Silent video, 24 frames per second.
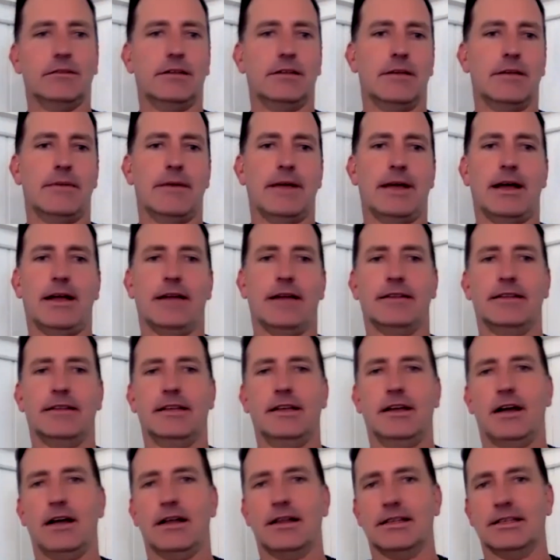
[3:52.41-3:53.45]
about the
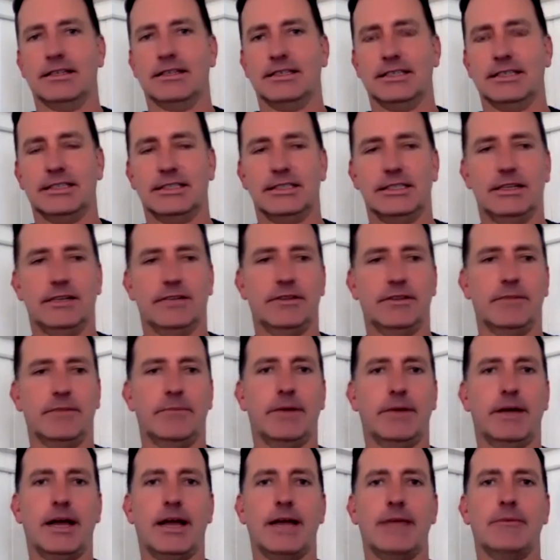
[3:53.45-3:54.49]
authenticity of the
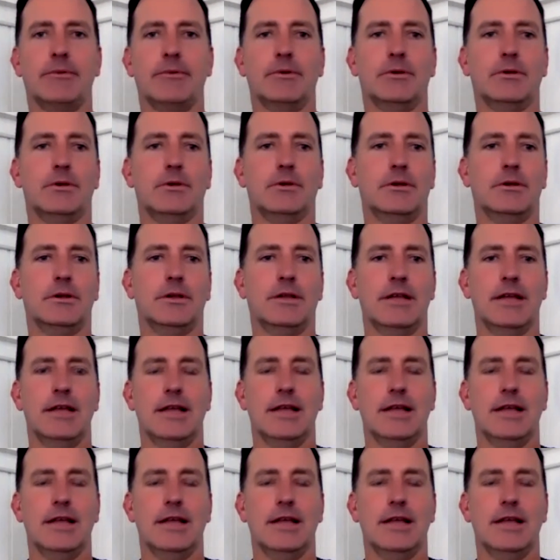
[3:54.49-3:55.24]
Bible,